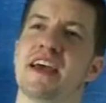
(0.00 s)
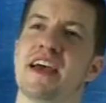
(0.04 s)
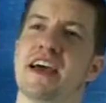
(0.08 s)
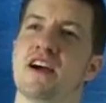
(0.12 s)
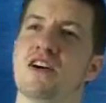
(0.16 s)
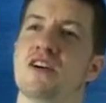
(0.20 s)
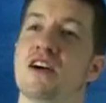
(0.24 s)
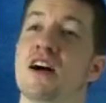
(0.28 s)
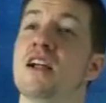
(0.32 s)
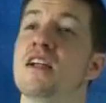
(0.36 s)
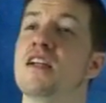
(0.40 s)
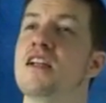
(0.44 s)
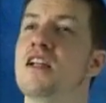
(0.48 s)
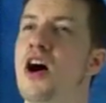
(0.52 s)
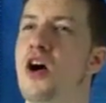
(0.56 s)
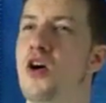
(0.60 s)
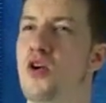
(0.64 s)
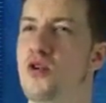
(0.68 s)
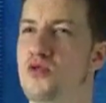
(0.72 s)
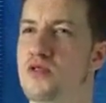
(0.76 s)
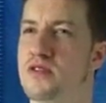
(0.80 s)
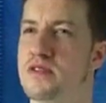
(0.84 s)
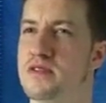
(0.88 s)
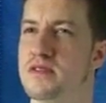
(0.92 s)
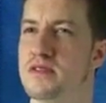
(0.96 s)
there
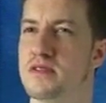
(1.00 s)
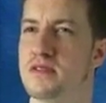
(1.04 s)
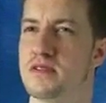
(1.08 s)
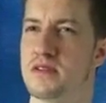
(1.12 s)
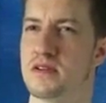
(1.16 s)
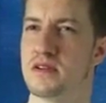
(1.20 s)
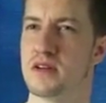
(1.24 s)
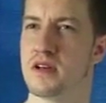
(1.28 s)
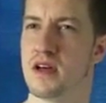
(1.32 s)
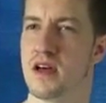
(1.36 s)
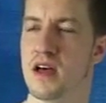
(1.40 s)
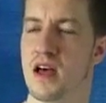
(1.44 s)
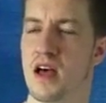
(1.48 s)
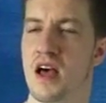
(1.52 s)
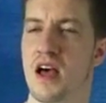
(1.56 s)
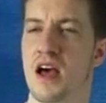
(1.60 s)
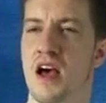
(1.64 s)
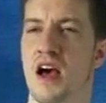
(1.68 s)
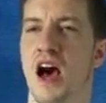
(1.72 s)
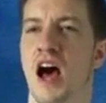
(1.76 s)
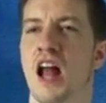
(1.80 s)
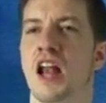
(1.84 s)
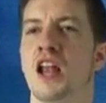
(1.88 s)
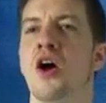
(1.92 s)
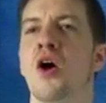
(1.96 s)
alone.
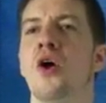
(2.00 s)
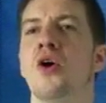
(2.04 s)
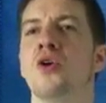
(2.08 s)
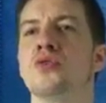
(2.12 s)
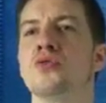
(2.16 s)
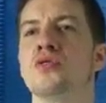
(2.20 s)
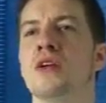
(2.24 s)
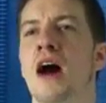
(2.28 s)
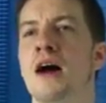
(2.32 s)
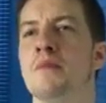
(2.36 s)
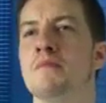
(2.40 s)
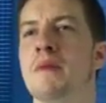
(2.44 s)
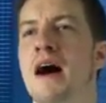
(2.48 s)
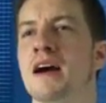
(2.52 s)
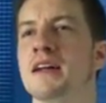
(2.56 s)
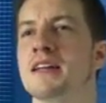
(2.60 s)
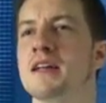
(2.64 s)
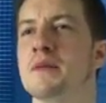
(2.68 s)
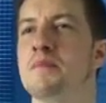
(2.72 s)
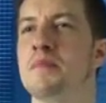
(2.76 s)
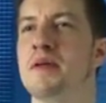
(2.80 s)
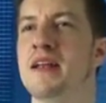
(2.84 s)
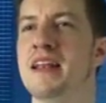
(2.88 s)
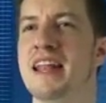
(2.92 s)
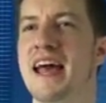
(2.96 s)
Alone among
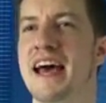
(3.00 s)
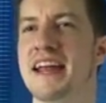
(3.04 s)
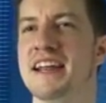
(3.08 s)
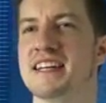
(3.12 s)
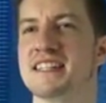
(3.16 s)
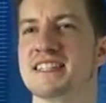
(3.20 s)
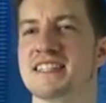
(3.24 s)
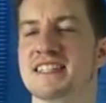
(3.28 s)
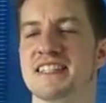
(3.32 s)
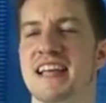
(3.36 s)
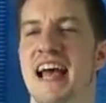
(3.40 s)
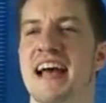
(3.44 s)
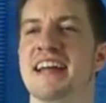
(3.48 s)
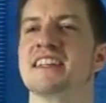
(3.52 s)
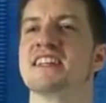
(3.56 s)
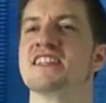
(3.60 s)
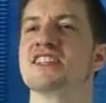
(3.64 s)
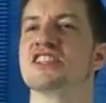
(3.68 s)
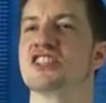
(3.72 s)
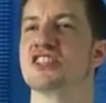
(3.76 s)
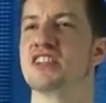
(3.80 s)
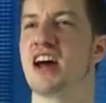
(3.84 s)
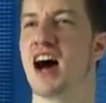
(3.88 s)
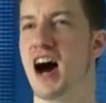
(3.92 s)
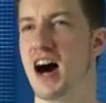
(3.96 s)
the planets and the
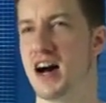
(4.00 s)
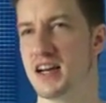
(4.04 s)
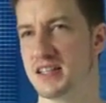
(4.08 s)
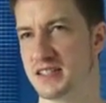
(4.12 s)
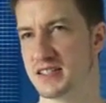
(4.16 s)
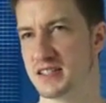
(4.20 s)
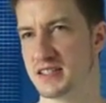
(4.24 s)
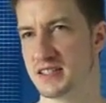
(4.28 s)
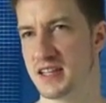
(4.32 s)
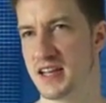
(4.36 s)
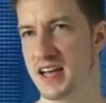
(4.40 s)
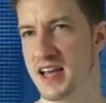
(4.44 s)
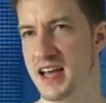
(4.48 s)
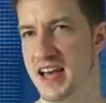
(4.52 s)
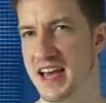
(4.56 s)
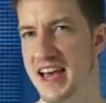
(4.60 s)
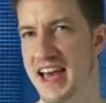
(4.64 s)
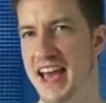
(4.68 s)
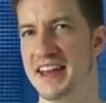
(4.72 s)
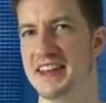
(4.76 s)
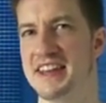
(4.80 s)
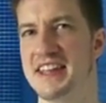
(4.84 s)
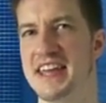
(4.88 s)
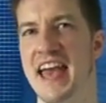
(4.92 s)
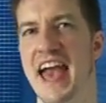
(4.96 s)
stars,
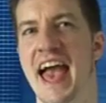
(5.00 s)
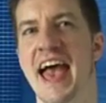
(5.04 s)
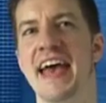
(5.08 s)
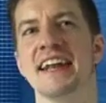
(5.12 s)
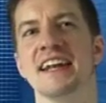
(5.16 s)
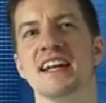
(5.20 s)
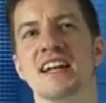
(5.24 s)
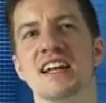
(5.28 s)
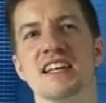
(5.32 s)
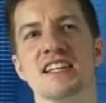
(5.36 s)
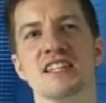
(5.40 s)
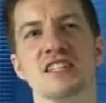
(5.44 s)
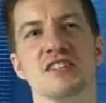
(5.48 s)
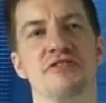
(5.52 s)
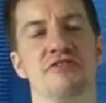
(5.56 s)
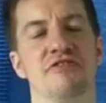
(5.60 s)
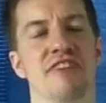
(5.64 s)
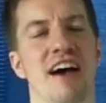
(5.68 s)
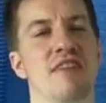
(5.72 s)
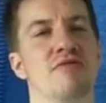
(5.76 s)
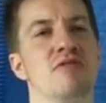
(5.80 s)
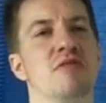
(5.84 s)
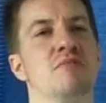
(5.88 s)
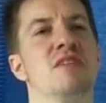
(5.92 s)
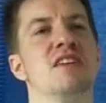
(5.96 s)
and the endless
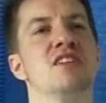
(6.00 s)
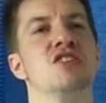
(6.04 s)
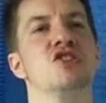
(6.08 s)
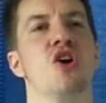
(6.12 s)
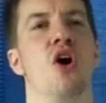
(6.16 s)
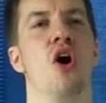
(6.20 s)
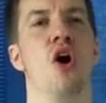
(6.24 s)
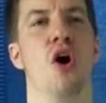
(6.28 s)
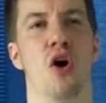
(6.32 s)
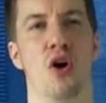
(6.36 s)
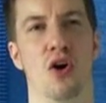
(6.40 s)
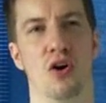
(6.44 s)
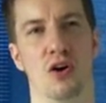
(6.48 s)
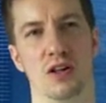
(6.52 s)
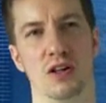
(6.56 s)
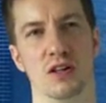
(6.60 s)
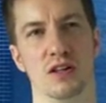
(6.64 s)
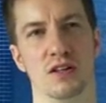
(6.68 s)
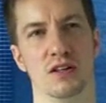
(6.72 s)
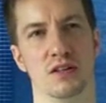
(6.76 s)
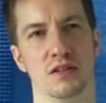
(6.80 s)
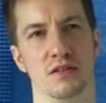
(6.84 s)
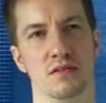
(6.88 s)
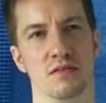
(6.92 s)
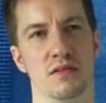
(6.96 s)
fathomless all.
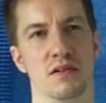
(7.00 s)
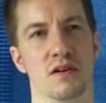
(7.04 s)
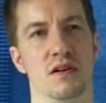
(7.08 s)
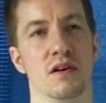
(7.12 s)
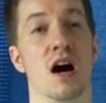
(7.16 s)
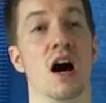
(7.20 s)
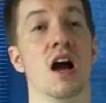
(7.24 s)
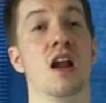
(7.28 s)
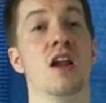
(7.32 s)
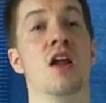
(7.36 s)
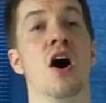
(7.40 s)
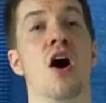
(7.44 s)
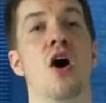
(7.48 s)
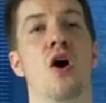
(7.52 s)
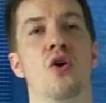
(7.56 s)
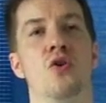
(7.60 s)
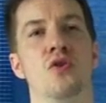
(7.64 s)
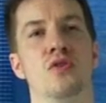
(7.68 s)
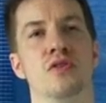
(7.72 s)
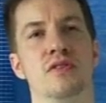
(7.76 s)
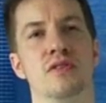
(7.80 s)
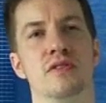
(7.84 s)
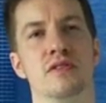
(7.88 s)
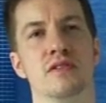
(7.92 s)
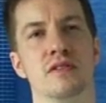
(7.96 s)

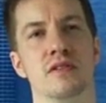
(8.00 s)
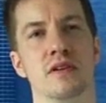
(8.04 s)
Alone,